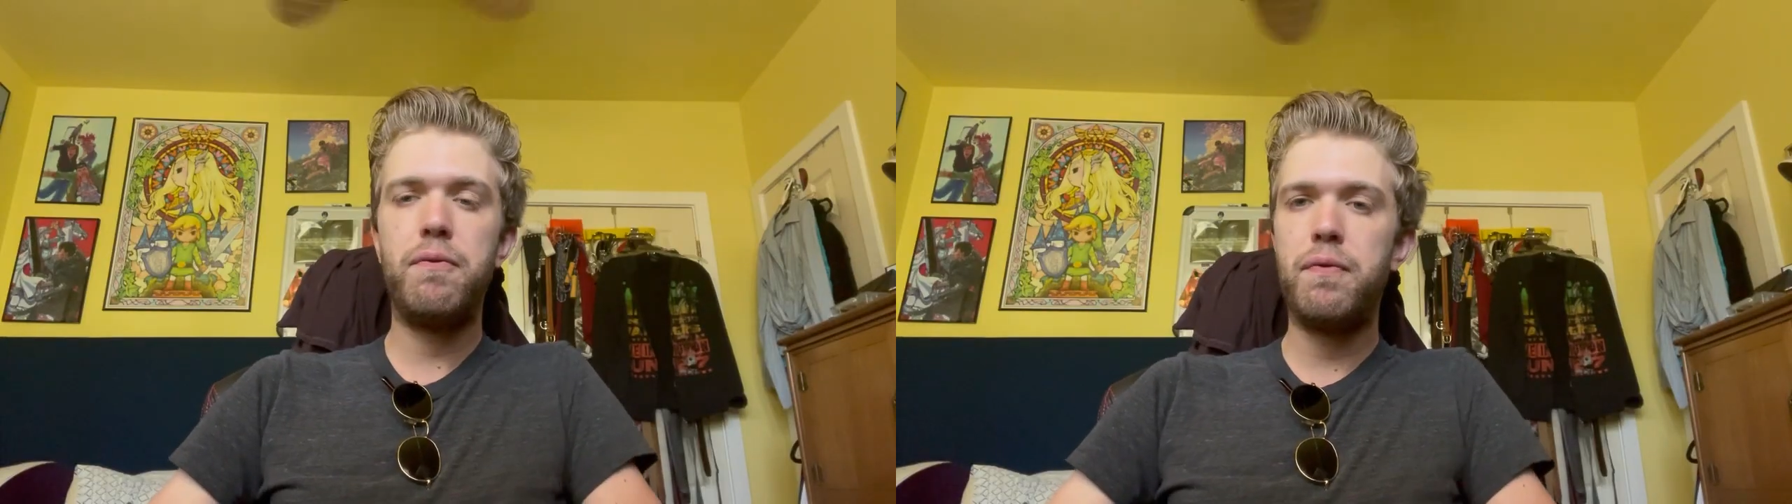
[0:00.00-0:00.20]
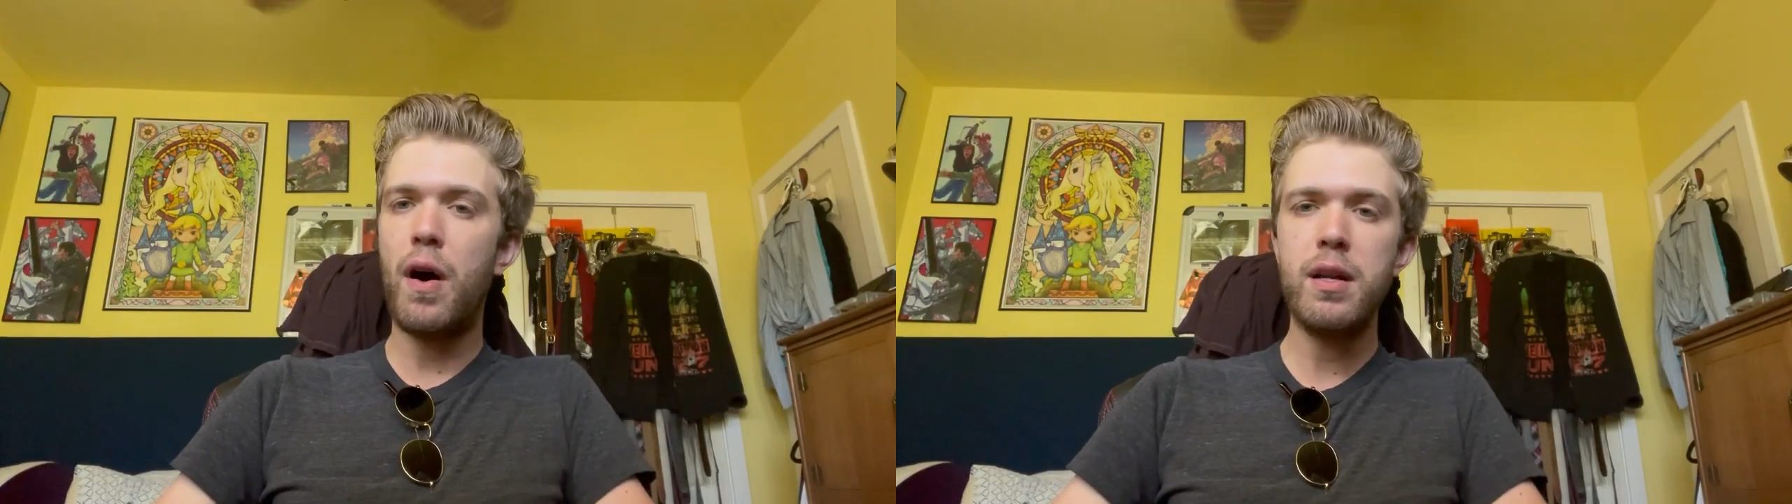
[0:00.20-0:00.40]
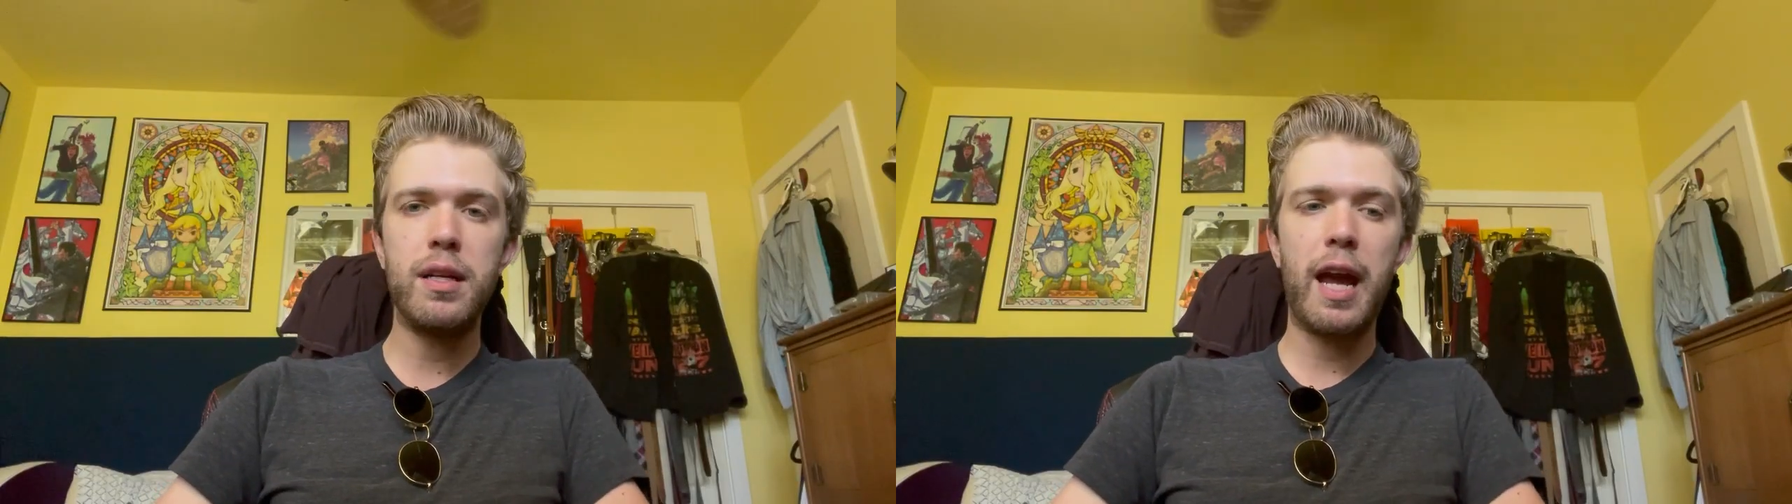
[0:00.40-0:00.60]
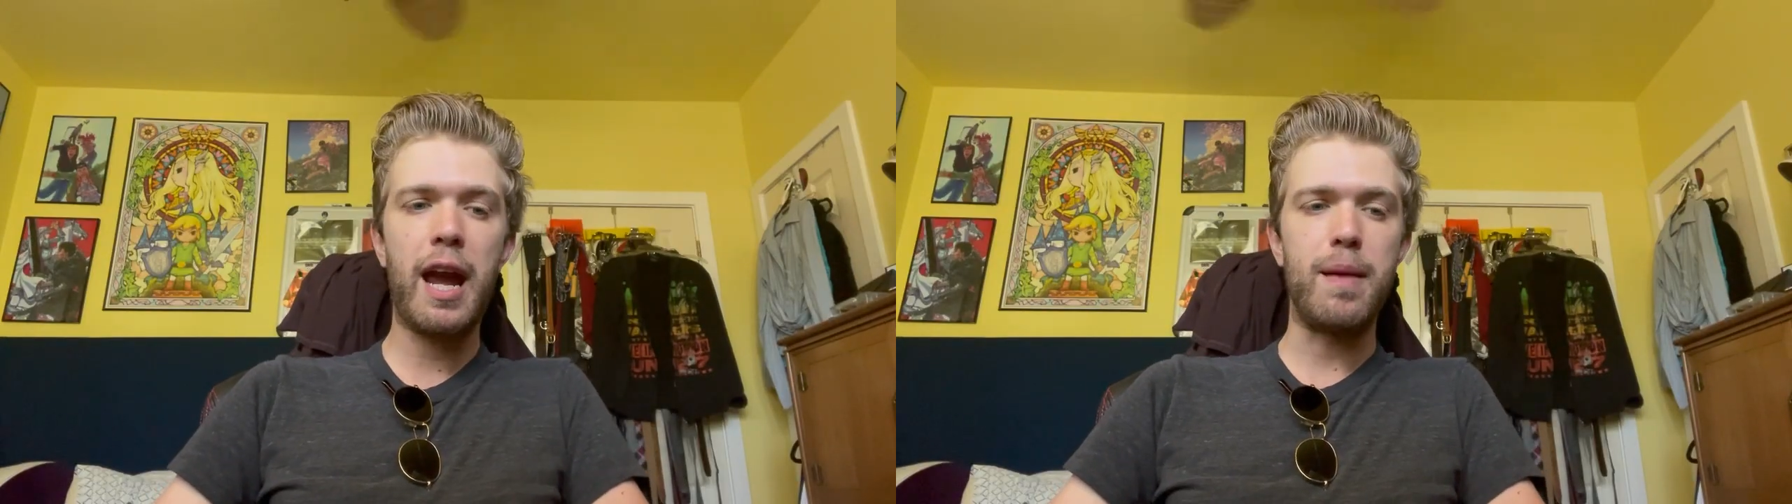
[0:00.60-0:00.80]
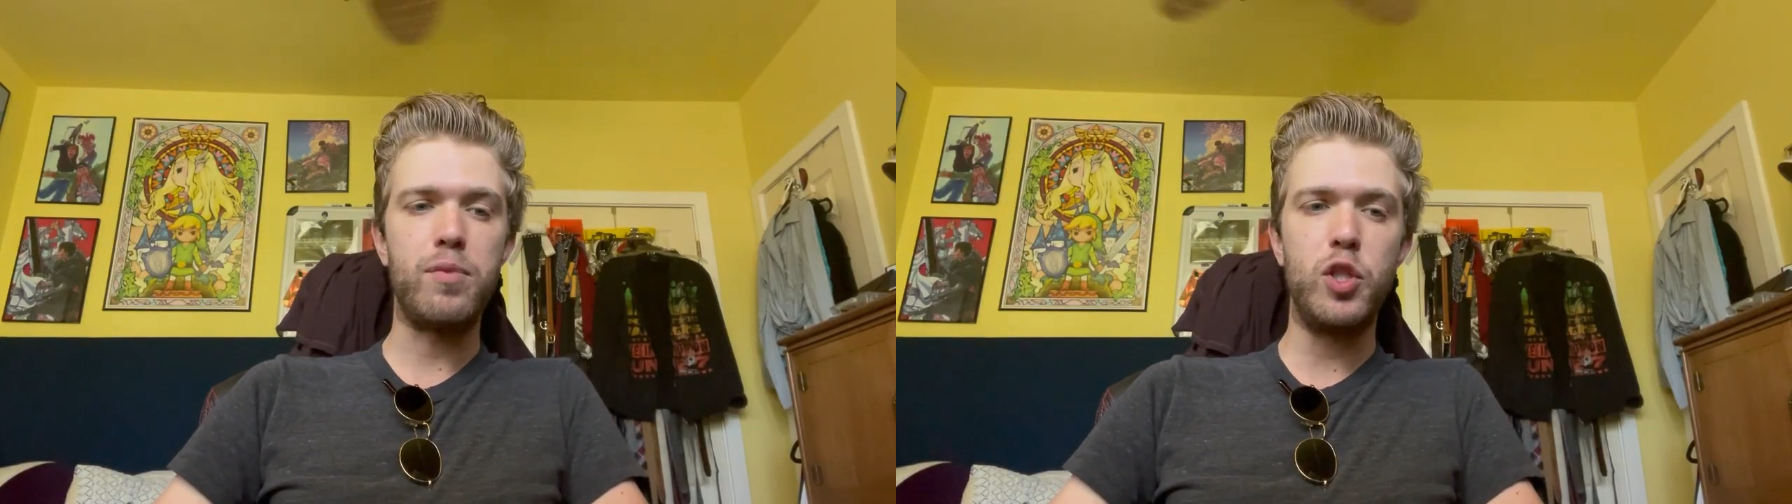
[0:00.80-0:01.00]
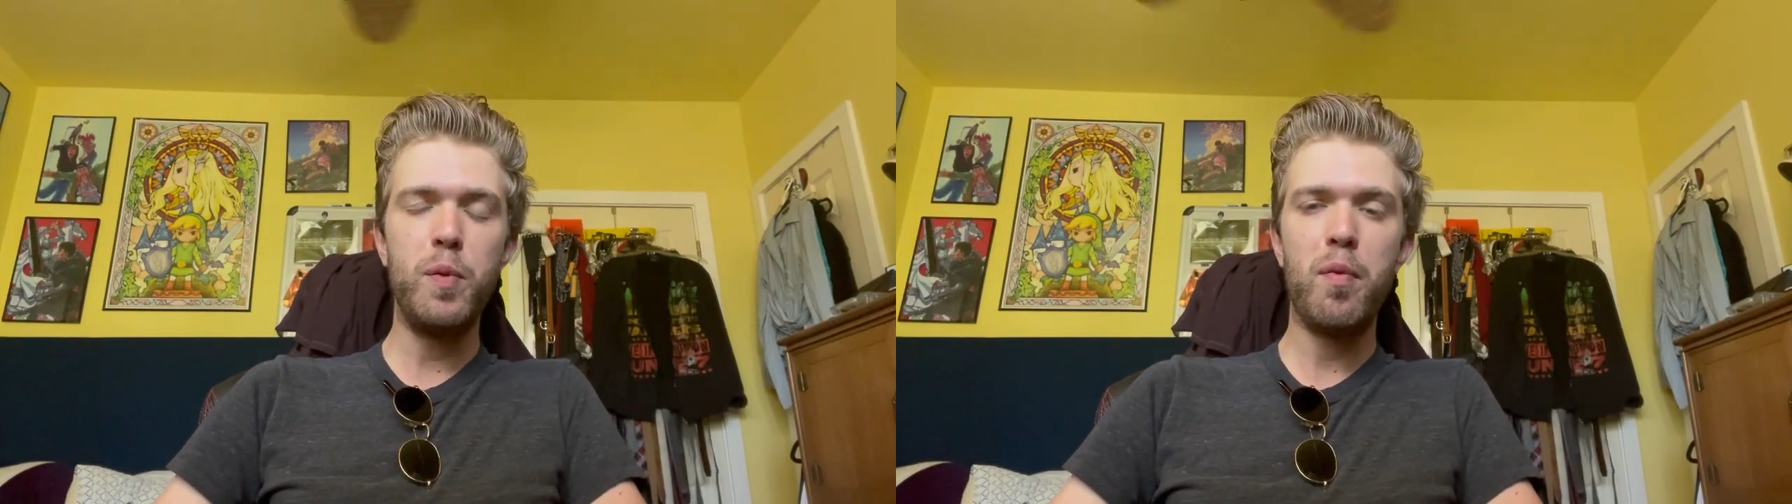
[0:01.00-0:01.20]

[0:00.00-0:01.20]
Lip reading: fun game. Super